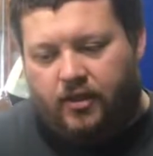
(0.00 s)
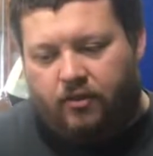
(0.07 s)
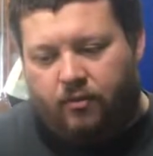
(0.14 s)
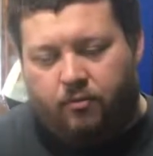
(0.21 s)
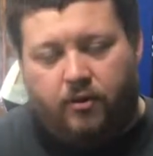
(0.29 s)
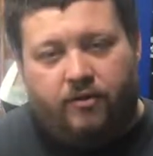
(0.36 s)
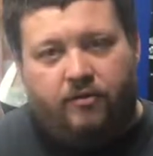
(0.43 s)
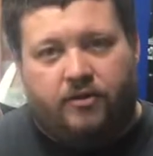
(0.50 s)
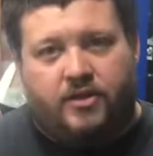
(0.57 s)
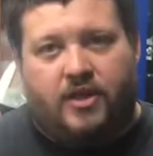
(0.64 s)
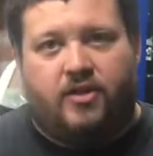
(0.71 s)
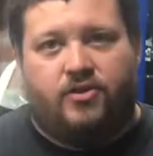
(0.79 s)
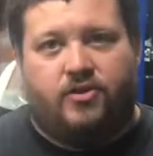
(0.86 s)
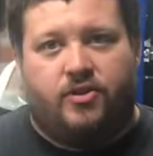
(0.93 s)
We believe it's
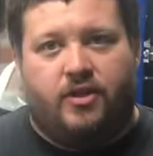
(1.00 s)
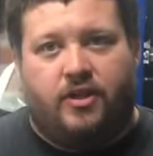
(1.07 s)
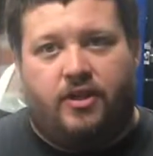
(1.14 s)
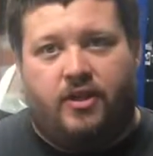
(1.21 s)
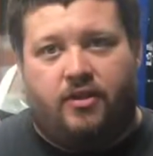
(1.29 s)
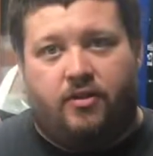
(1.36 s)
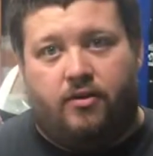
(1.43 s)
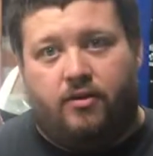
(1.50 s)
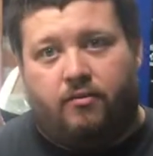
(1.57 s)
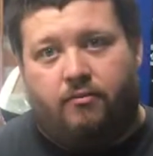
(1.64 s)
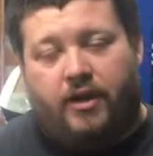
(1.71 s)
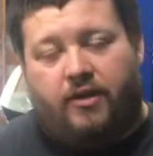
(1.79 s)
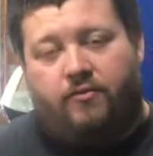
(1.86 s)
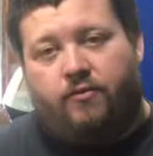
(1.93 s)
actually either the
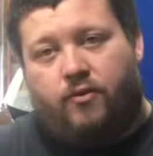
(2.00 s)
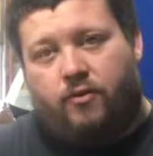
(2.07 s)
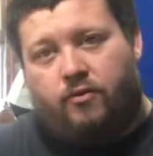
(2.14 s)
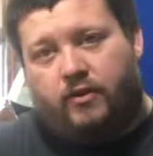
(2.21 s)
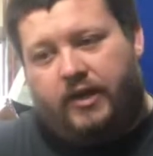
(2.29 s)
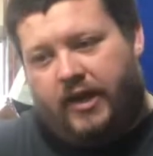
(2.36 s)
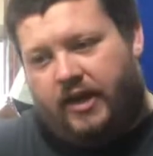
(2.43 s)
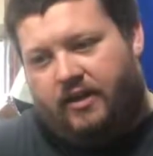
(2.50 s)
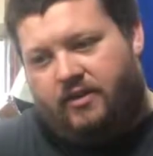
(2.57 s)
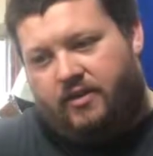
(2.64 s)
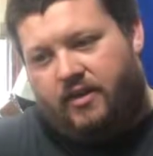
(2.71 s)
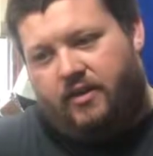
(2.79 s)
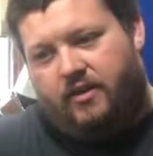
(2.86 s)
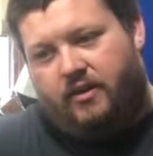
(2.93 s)
manifold
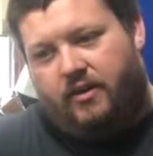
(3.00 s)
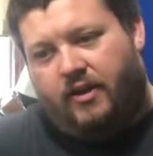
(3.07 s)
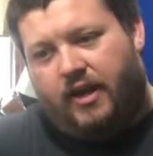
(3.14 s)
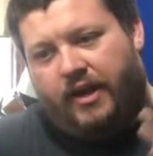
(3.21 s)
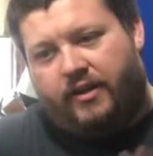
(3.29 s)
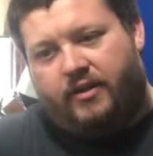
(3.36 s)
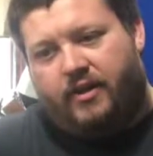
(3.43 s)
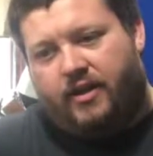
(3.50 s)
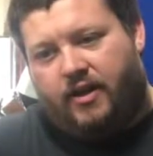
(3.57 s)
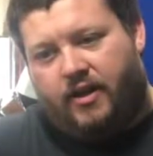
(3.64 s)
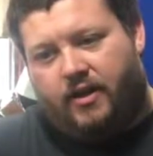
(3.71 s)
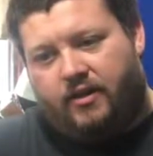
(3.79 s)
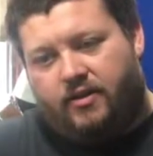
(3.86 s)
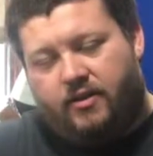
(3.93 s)
gasket at the
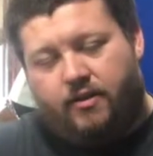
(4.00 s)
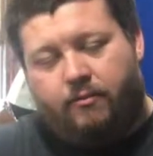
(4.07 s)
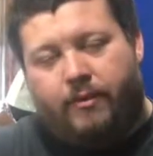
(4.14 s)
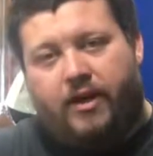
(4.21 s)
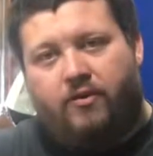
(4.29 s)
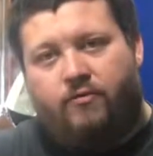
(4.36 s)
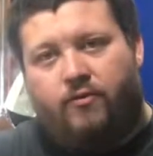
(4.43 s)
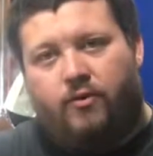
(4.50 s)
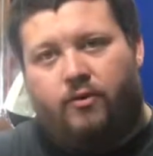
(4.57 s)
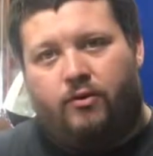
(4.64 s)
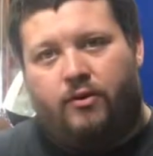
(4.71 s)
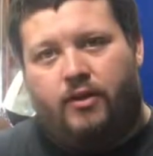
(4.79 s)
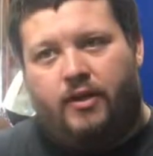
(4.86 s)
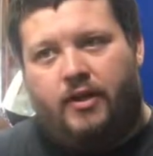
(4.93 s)
head to the
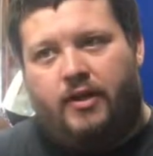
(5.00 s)
manifold,